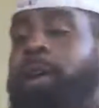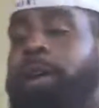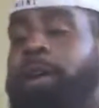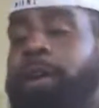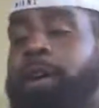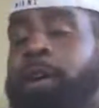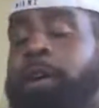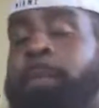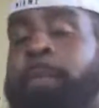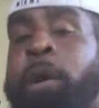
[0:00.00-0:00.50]

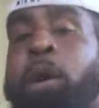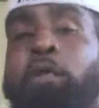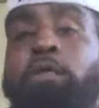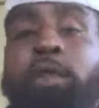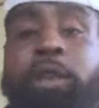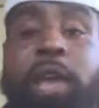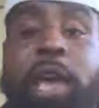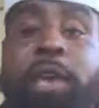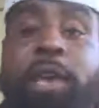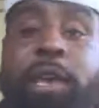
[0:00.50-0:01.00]

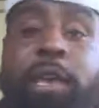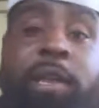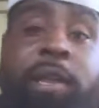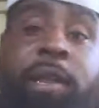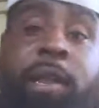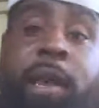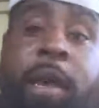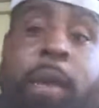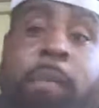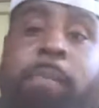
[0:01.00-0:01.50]
Hopefully they can
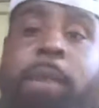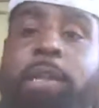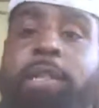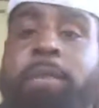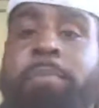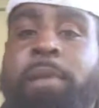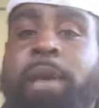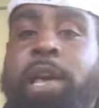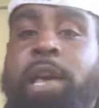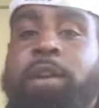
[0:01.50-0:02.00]
make
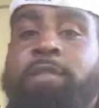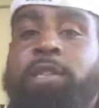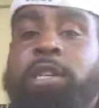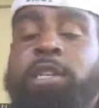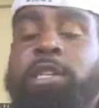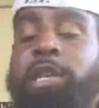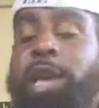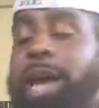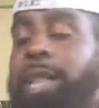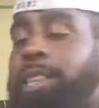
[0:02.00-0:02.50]
the playoffs this year.